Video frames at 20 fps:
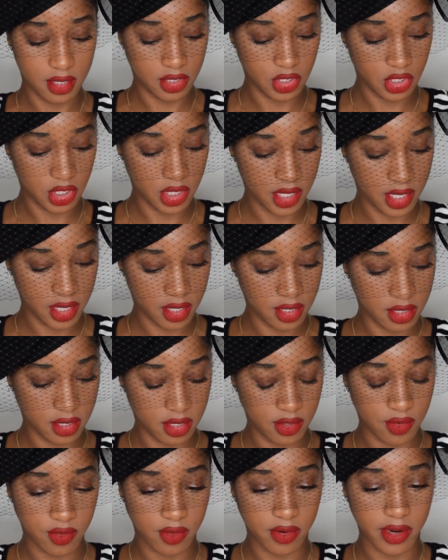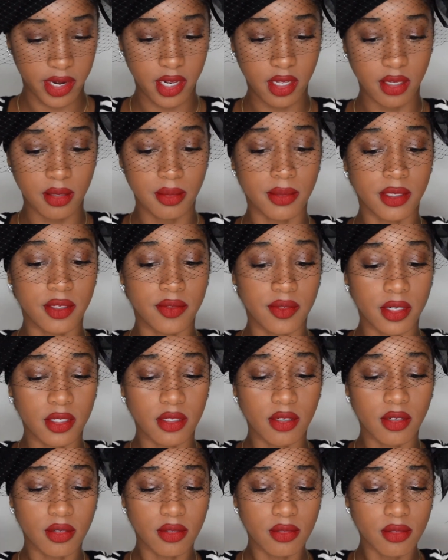She has it right above her
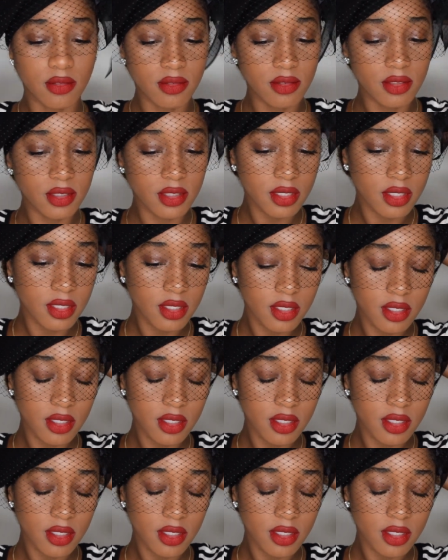nose.